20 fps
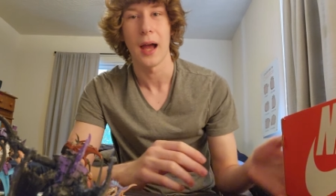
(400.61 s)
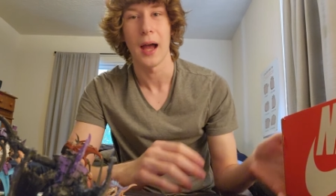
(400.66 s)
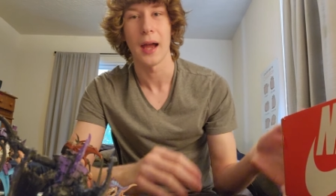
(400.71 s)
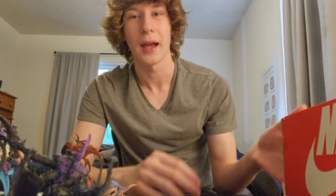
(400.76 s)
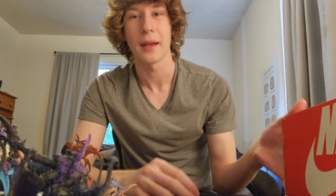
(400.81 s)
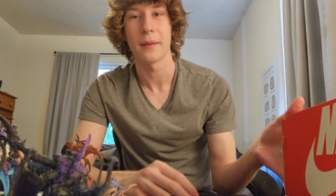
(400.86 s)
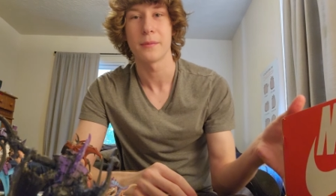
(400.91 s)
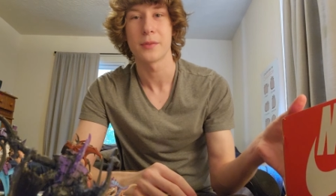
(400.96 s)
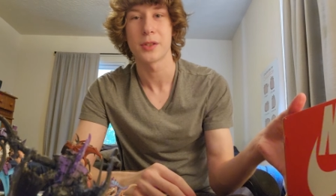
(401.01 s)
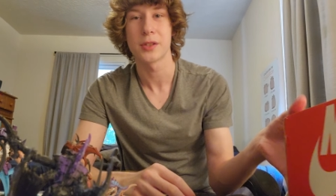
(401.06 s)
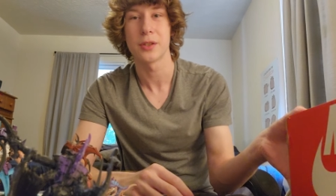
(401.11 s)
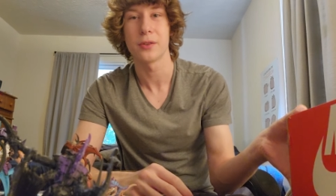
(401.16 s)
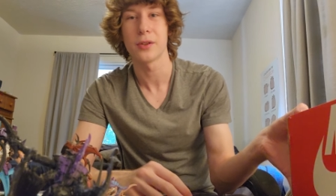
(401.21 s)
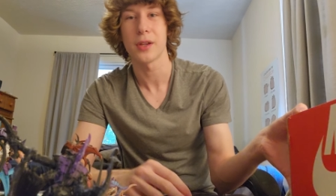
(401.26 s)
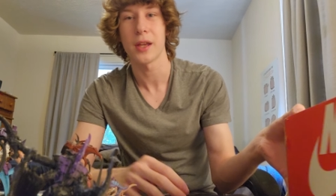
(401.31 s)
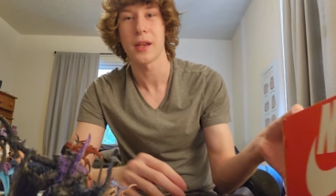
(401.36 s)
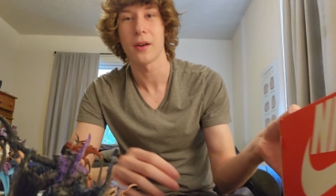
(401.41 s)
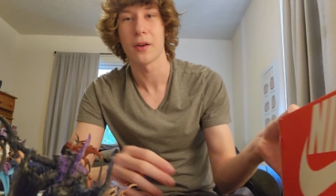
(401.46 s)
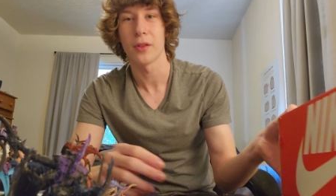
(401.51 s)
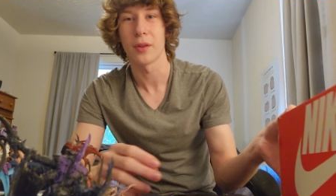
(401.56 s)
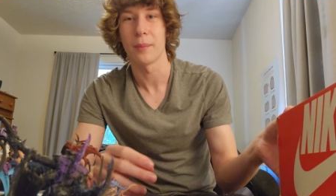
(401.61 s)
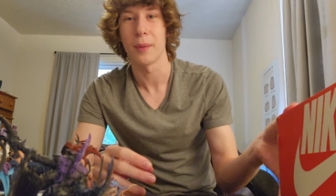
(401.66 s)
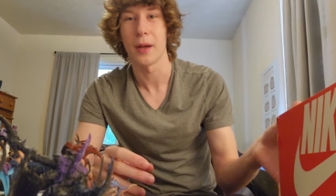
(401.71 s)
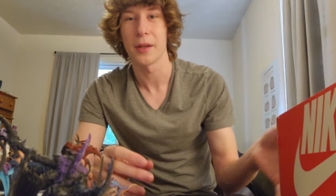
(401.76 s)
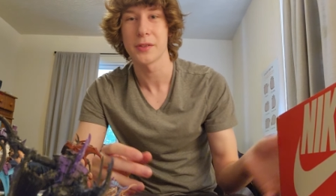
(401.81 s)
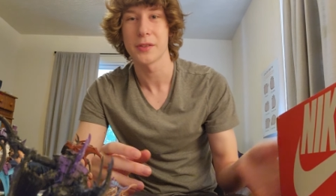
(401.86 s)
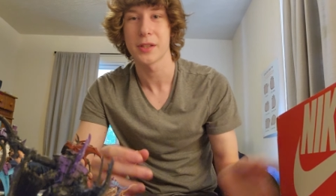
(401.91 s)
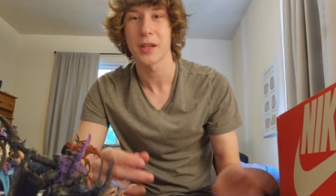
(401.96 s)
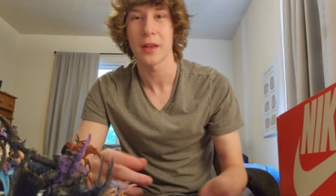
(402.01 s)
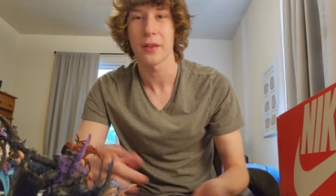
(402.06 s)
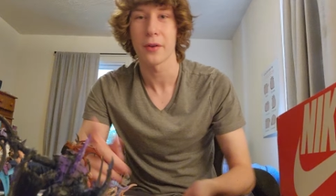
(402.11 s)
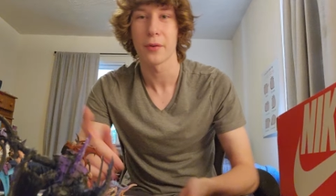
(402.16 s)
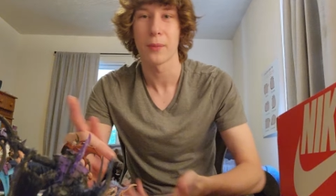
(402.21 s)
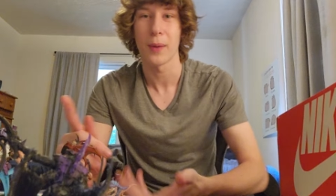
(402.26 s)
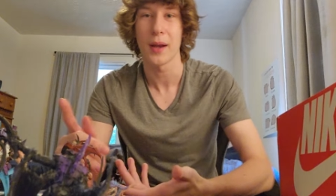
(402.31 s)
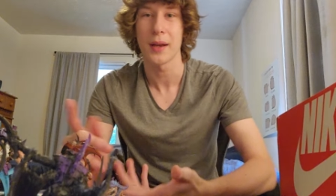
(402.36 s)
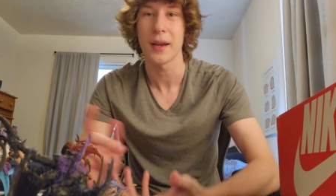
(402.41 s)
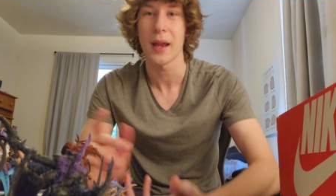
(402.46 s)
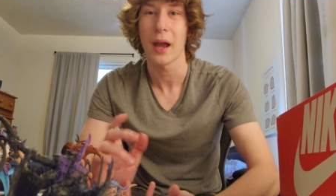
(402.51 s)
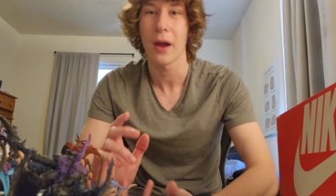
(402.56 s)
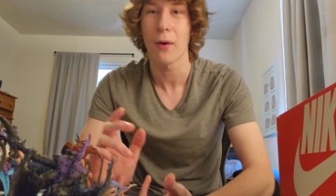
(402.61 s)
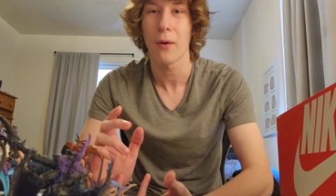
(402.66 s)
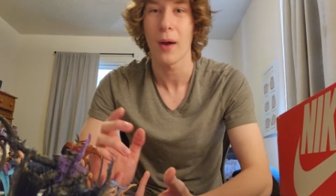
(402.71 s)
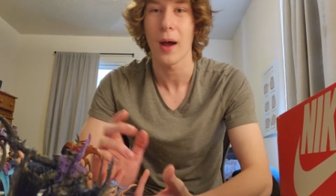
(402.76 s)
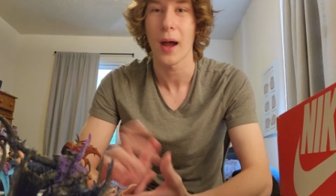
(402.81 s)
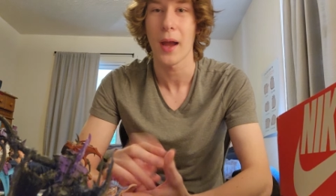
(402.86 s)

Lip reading: I am still getting all the models together. Right now,